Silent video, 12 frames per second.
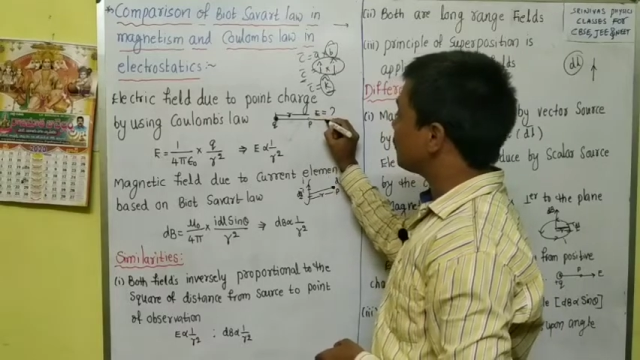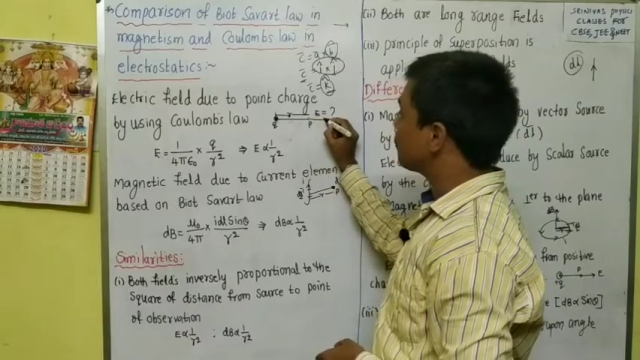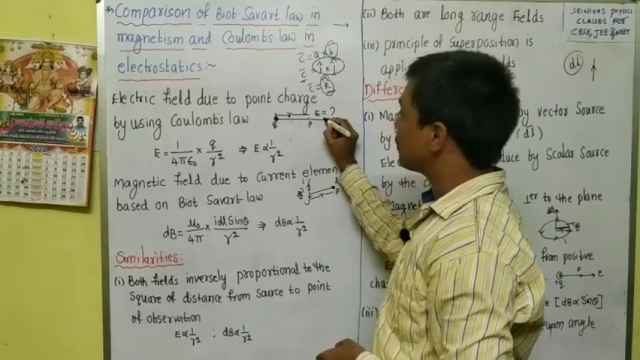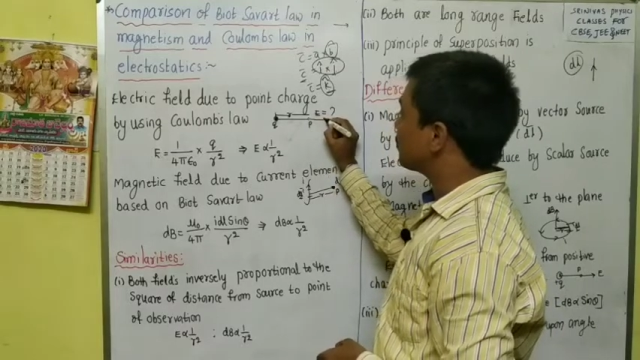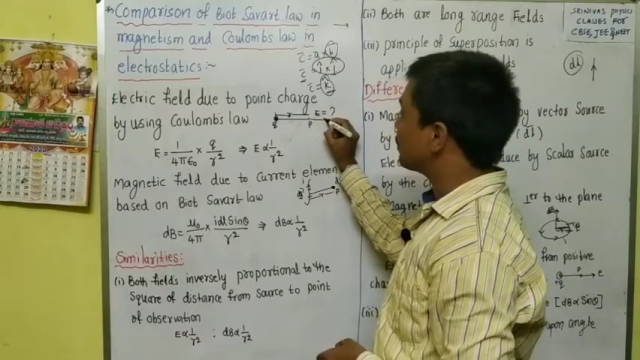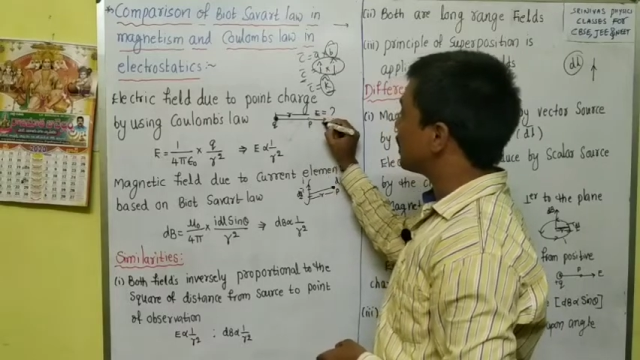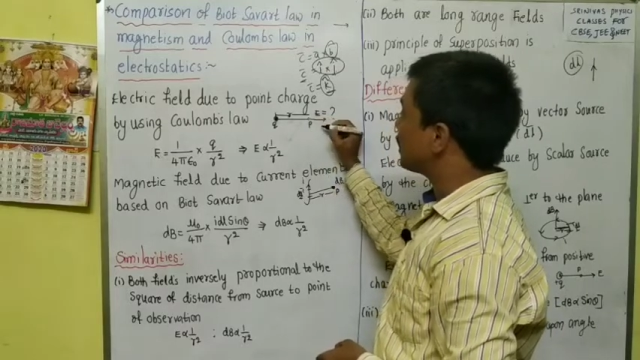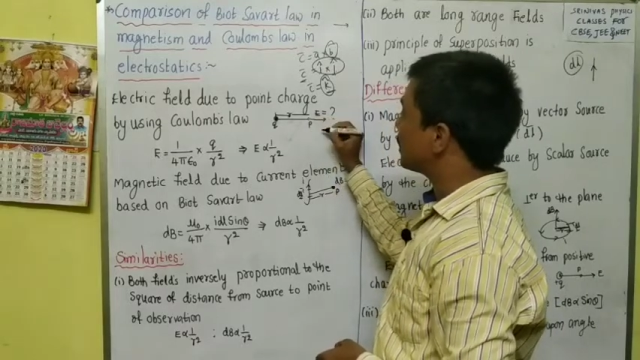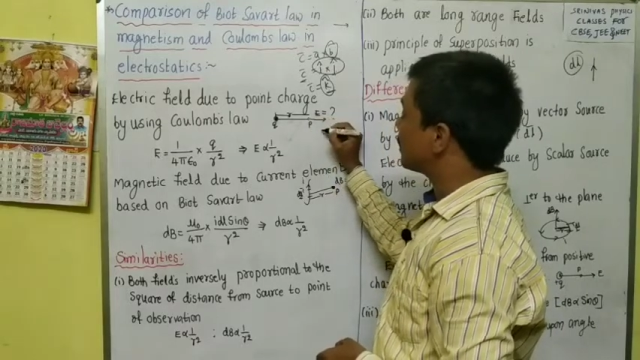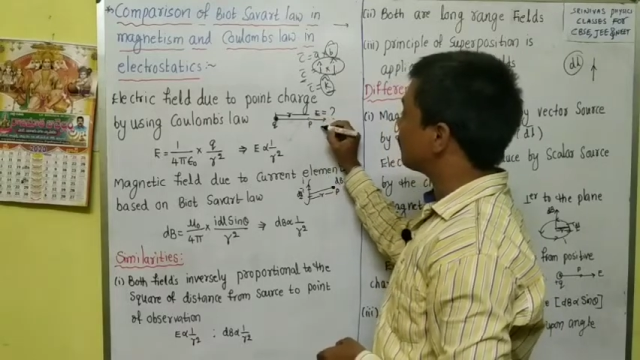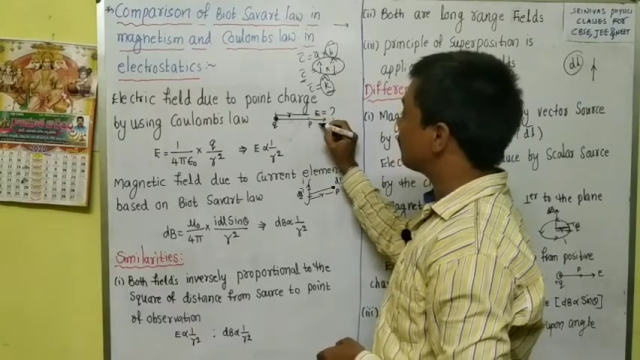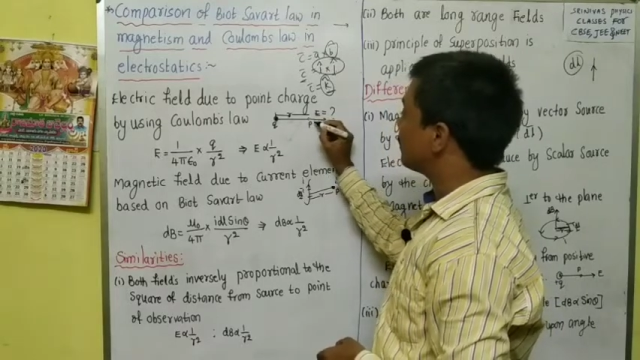from the
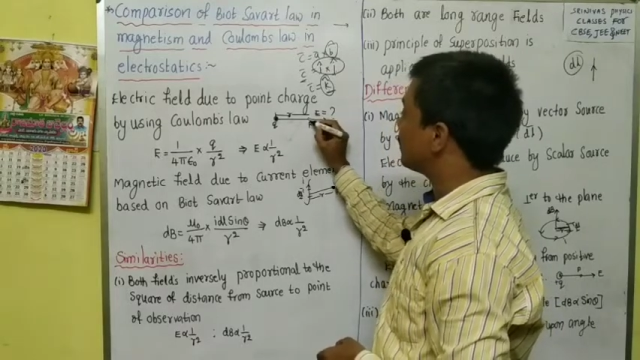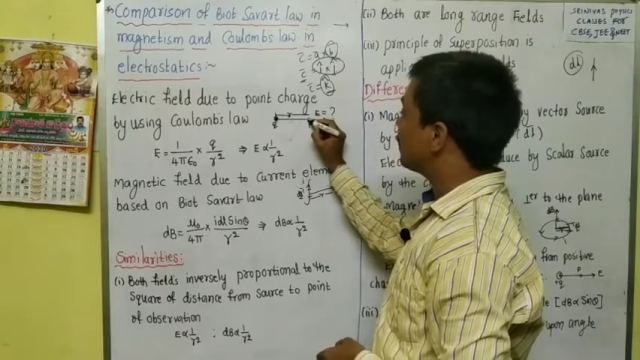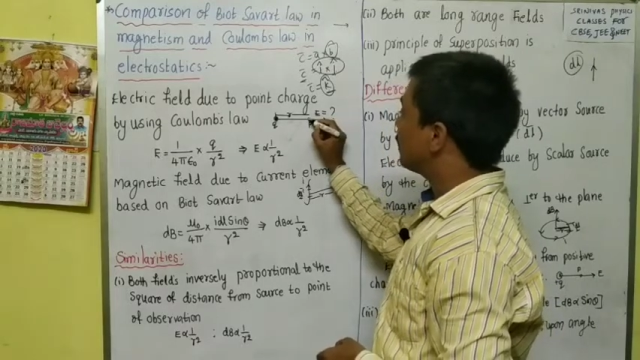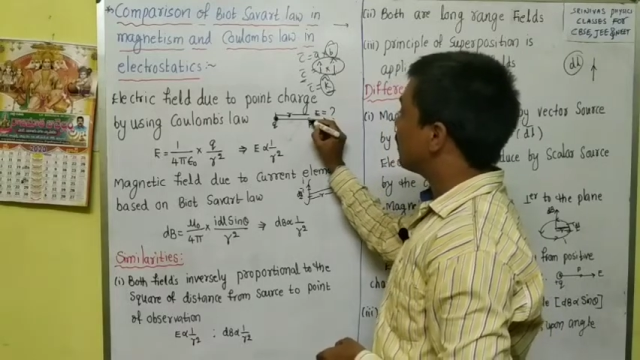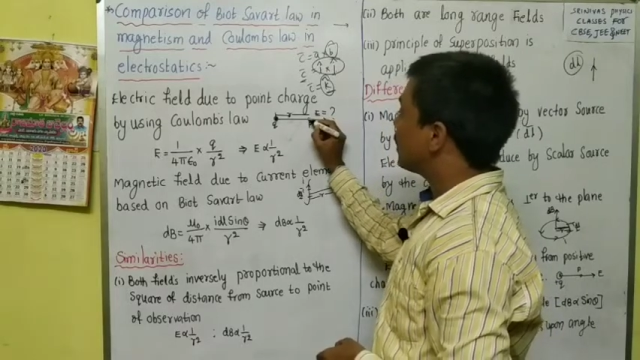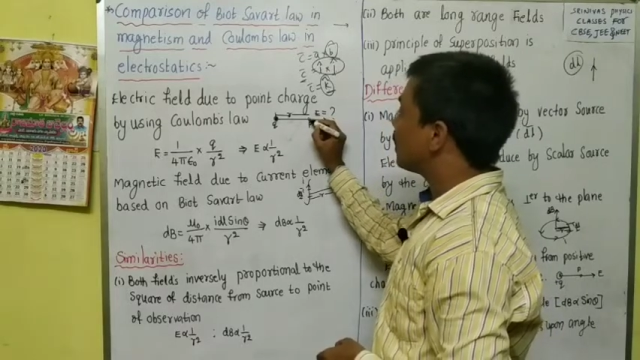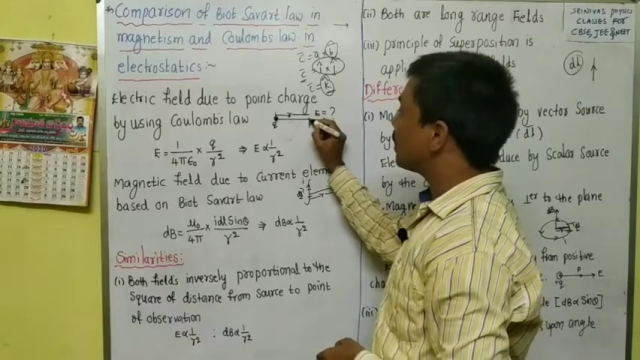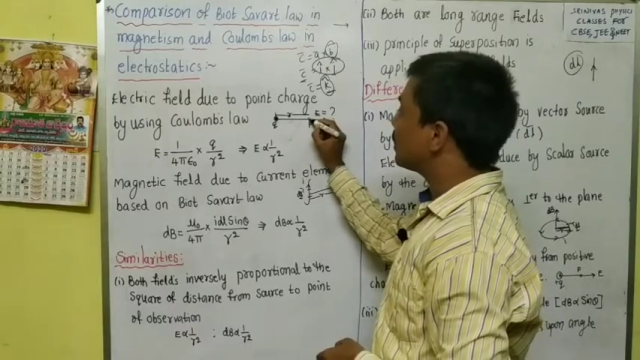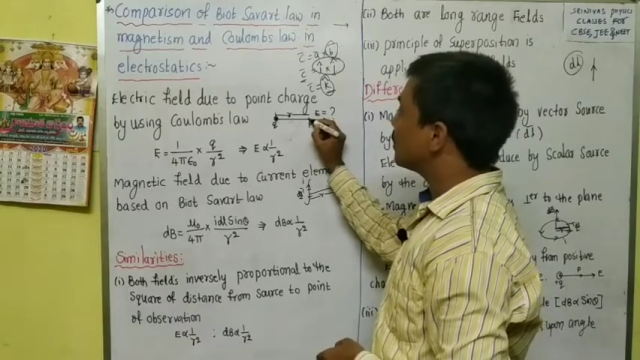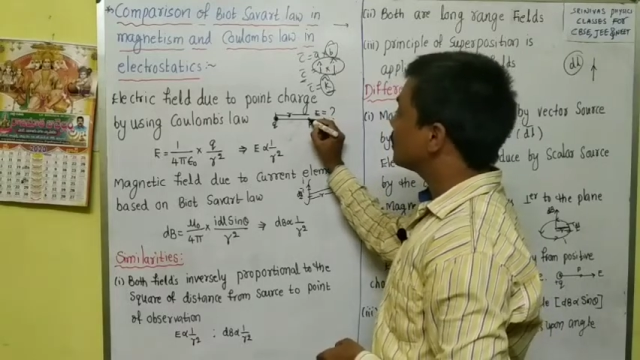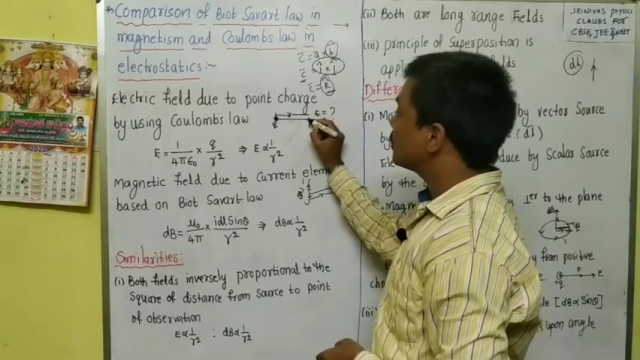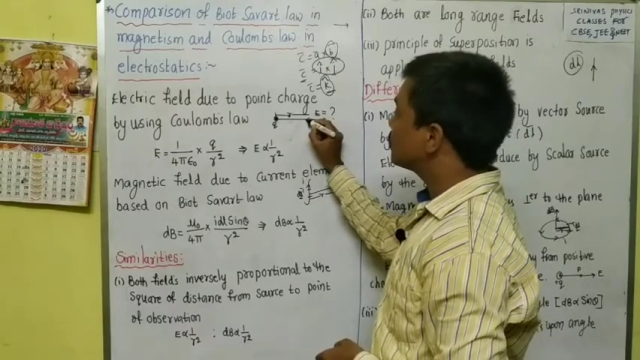electric field or
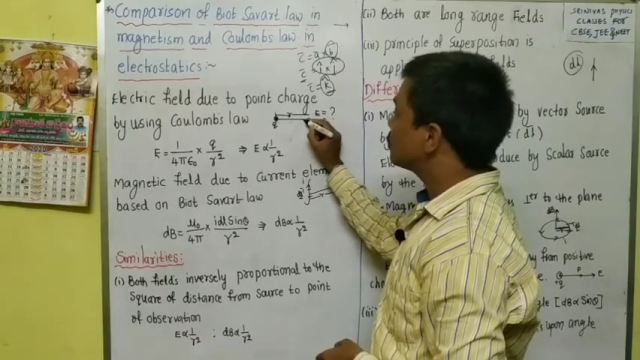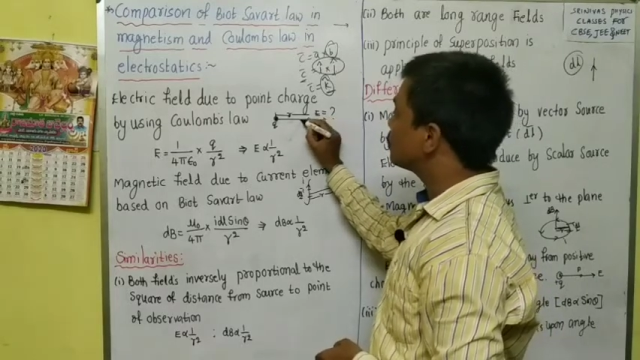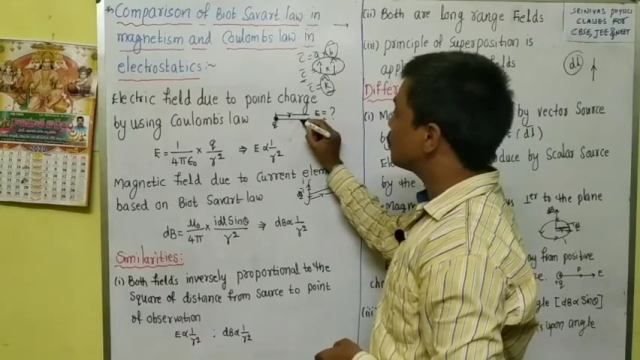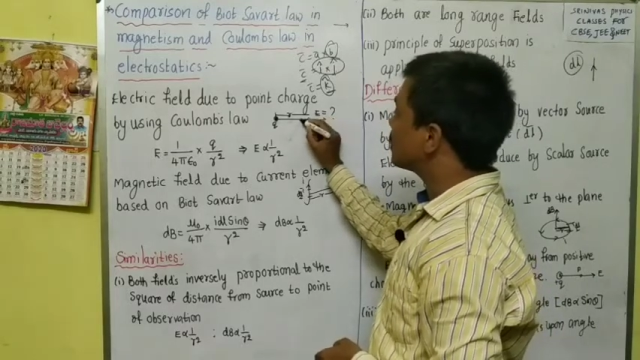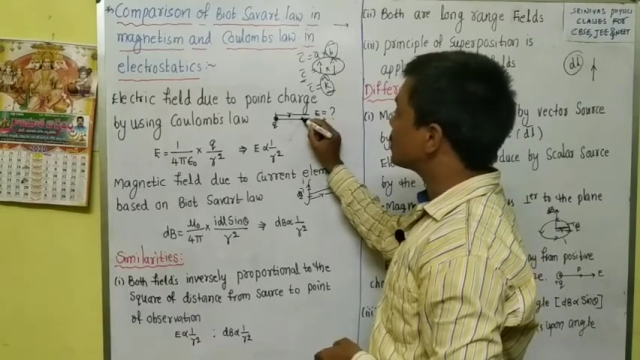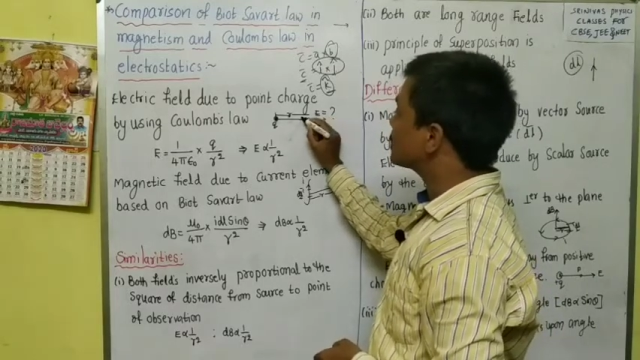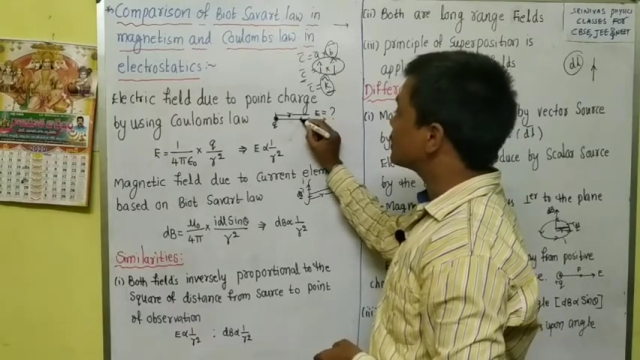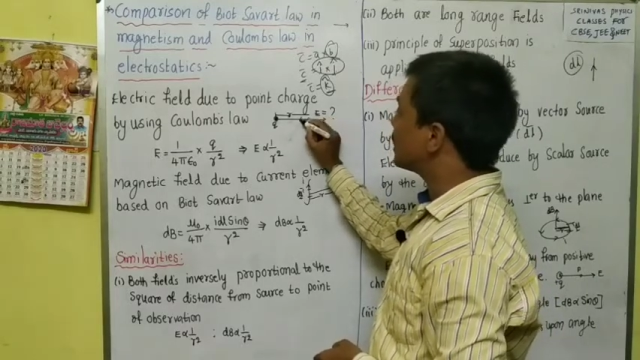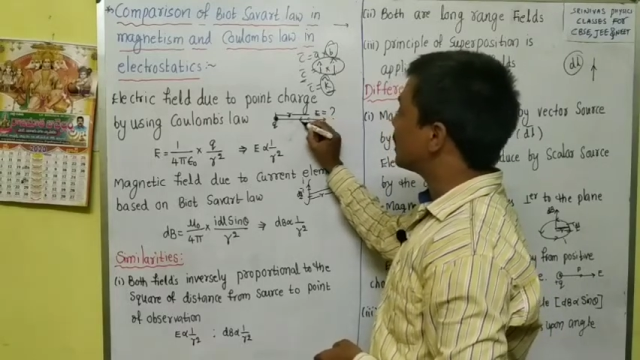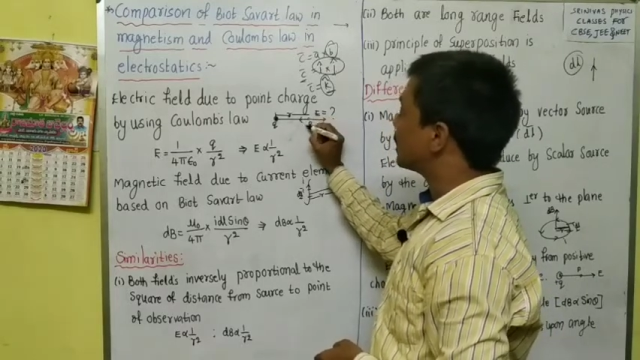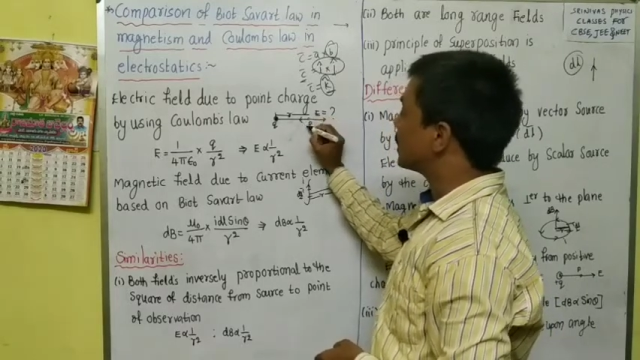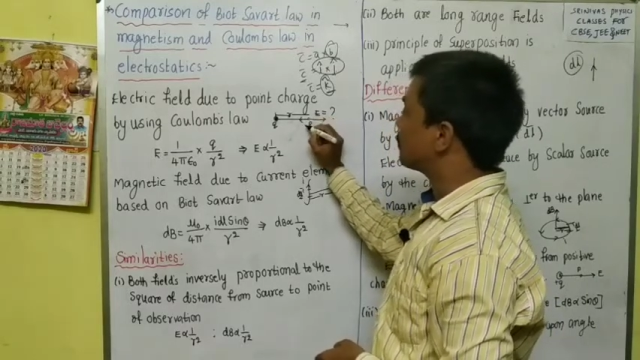towards the electric